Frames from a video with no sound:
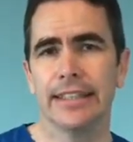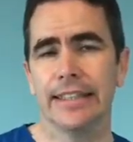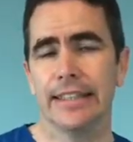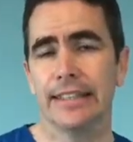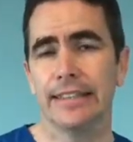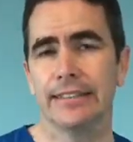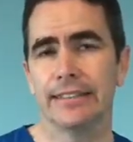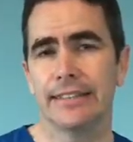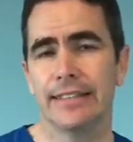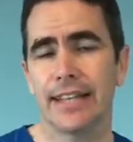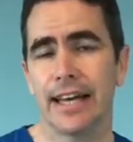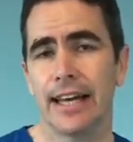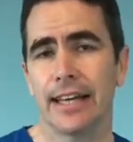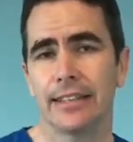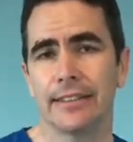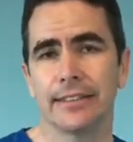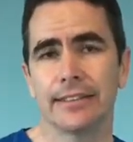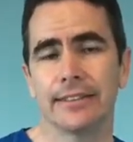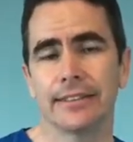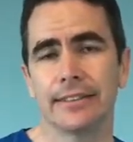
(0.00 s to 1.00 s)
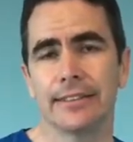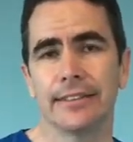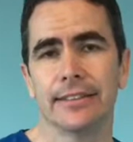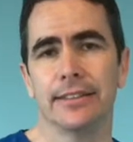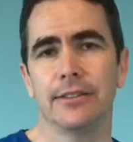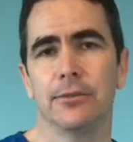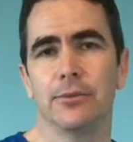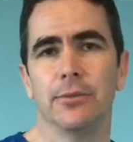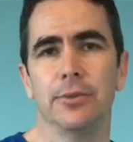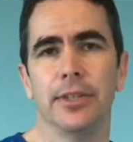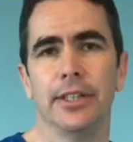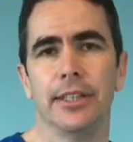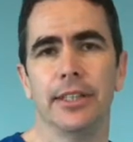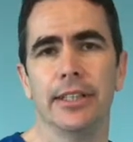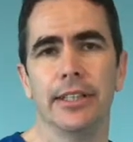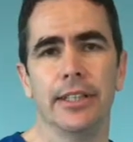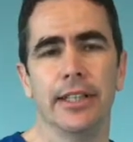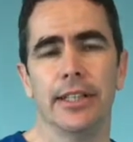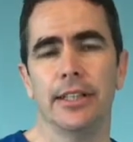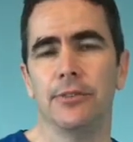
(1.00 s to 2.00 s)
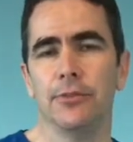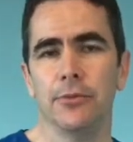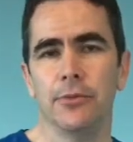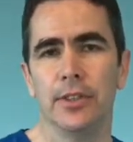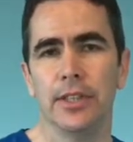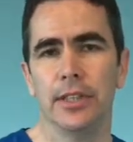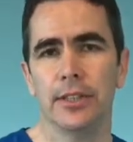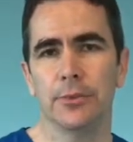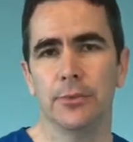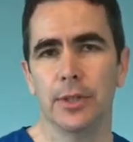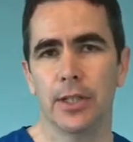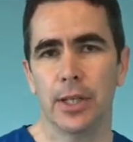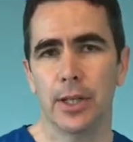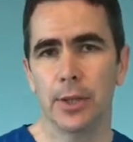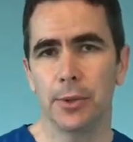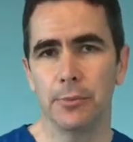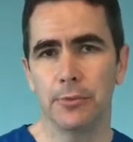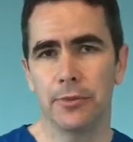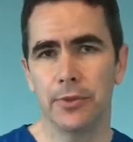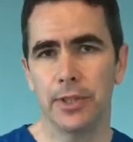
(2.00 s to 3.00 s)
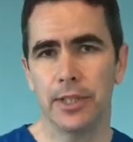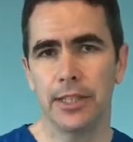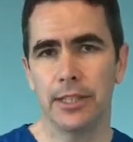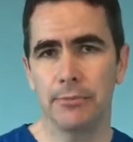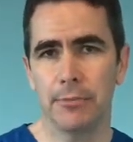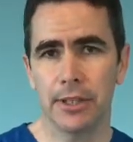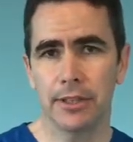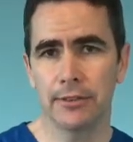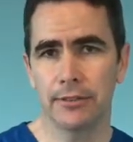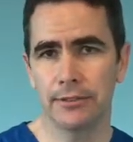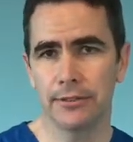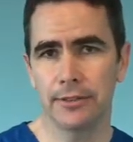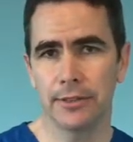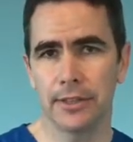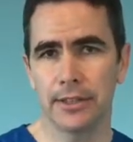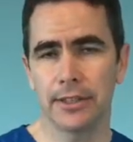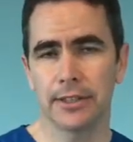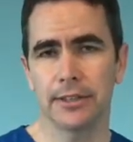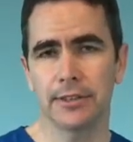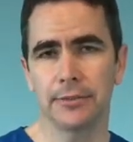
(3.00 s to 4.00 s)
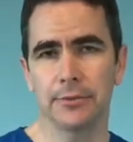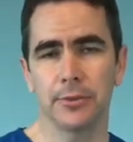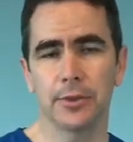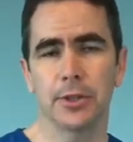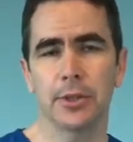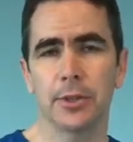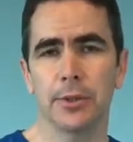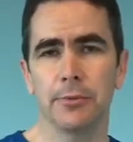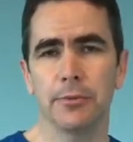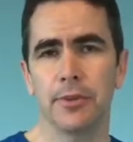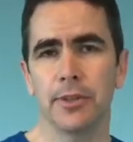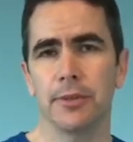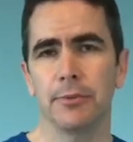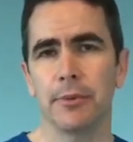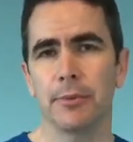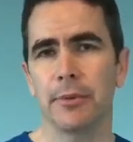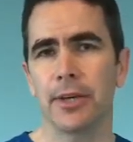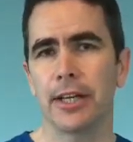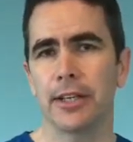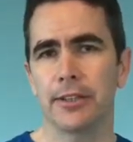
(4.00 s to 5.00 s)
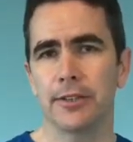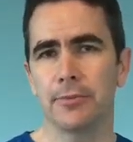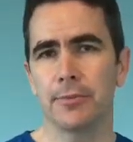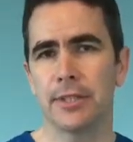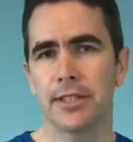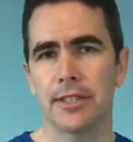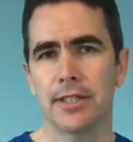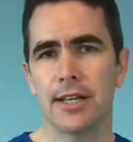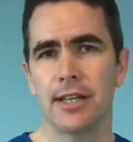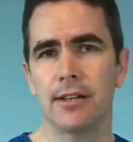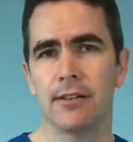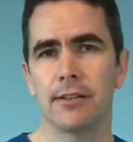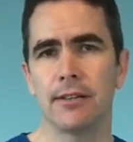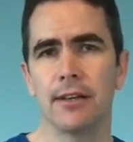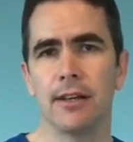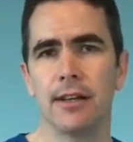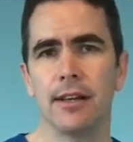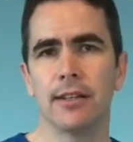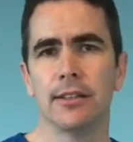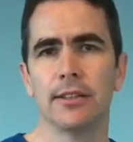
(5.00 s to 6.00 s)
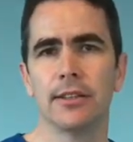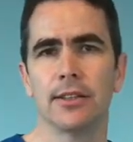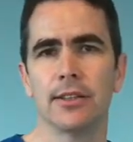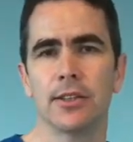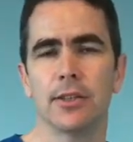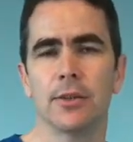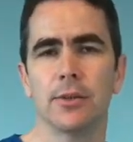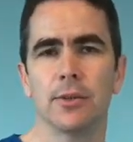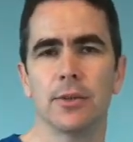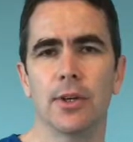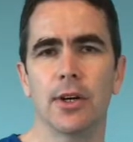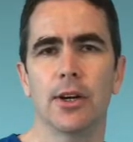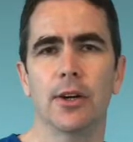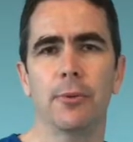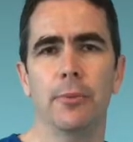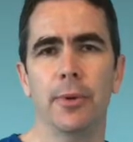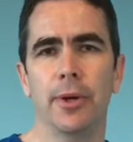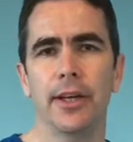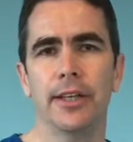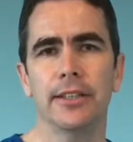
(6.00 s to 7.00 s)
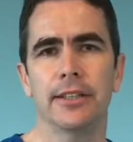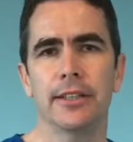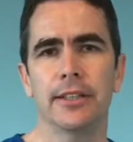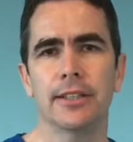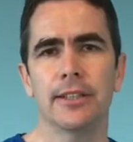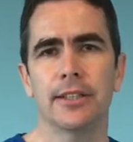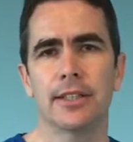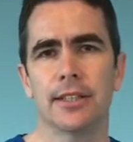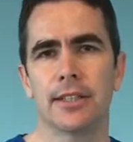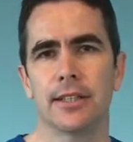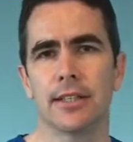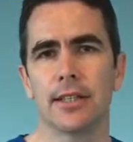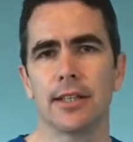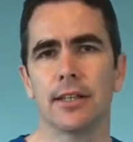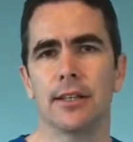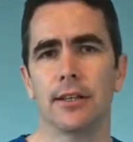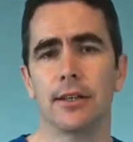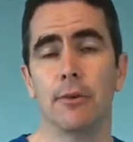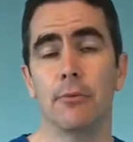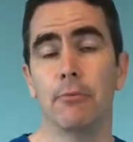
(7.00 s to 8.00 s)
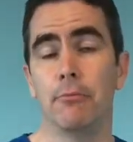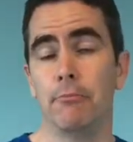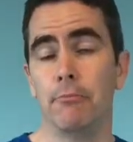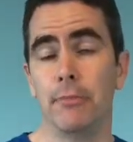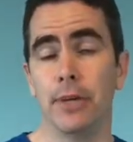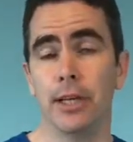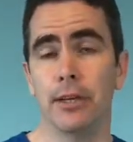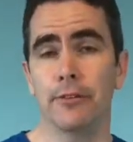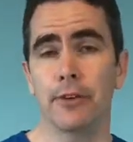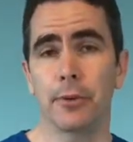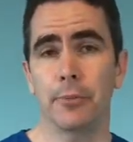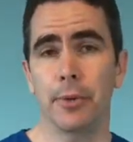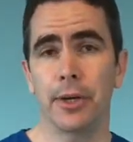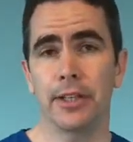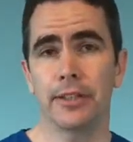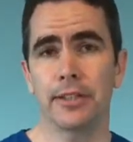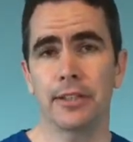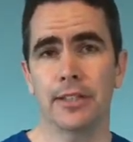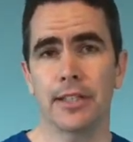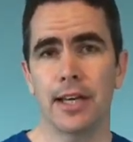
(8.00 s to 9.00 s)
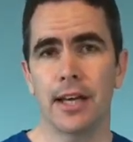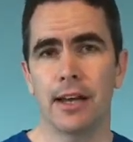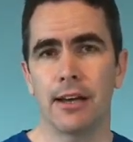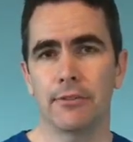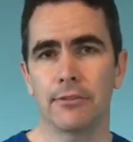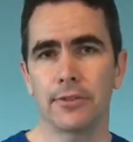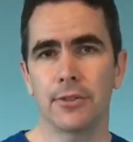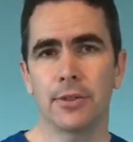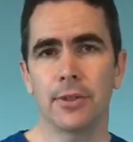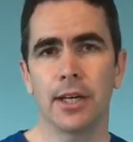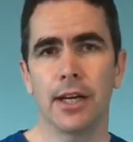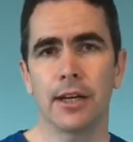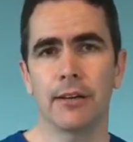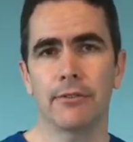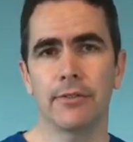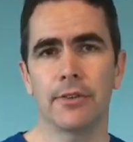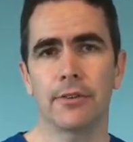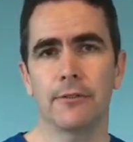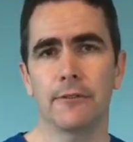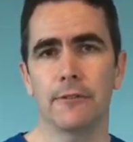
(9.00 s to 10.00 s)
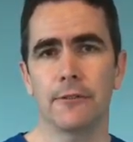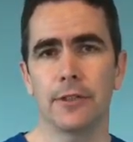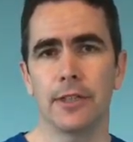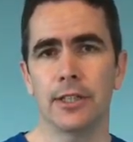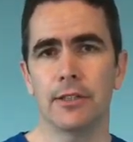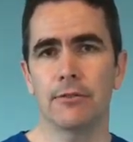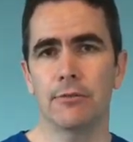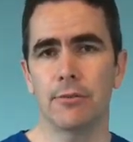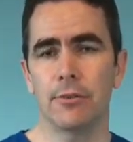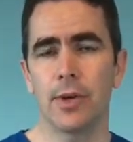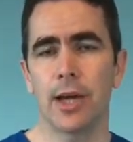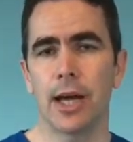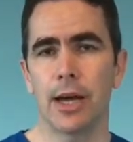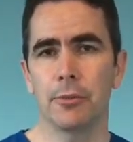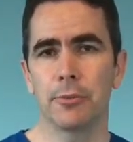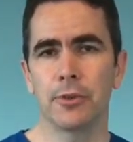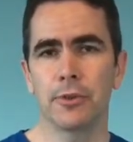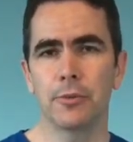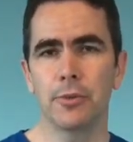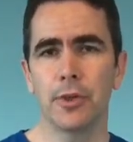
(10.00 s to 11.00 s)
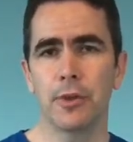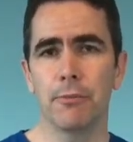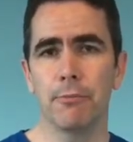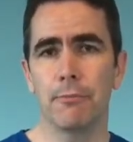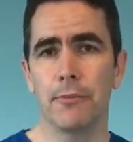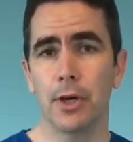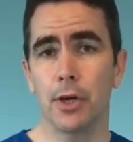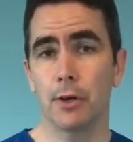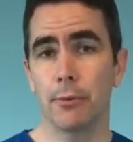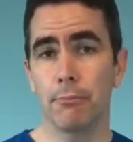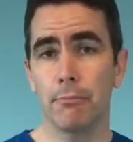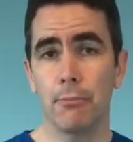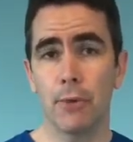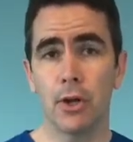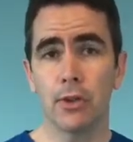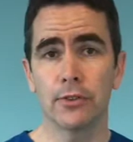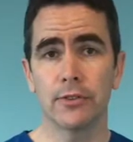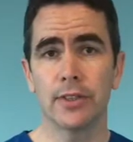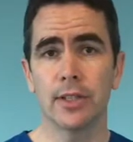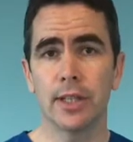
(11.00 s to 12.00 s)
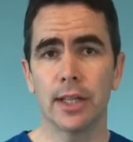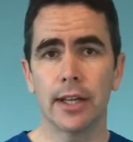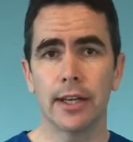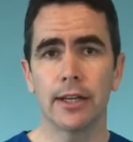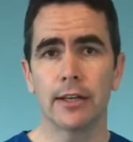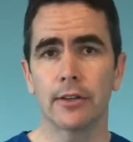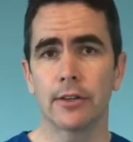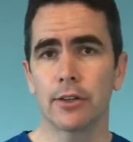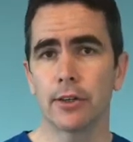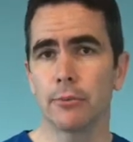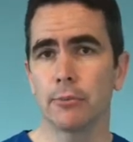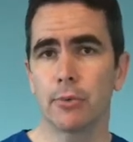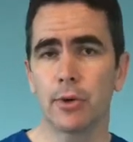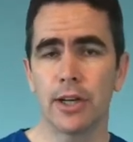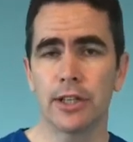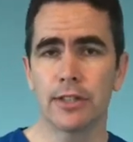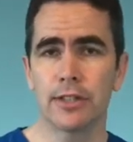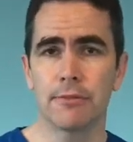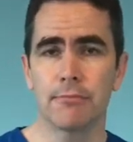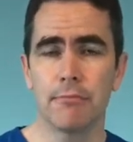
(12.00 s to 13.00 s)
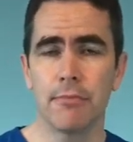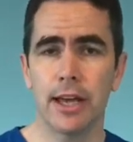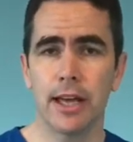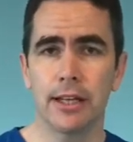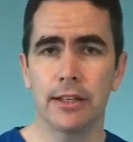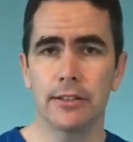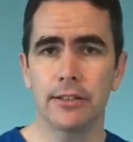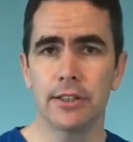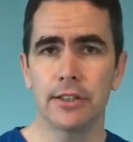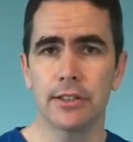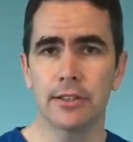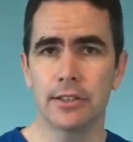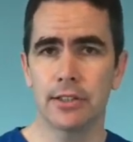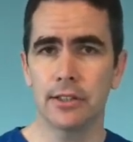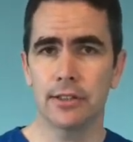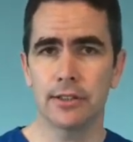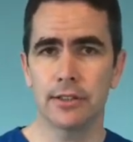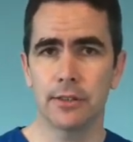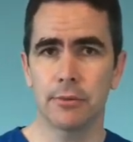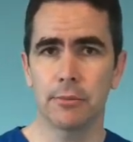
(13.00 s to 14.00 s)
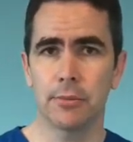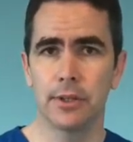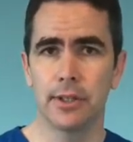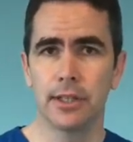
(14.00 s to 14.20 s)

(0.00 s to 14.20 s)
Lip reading: is that we deal with lymphedema. We're a lymphedema management center. So our patients, many of our patients have to have their feet wrapped with a multi-layer compression bandaging system.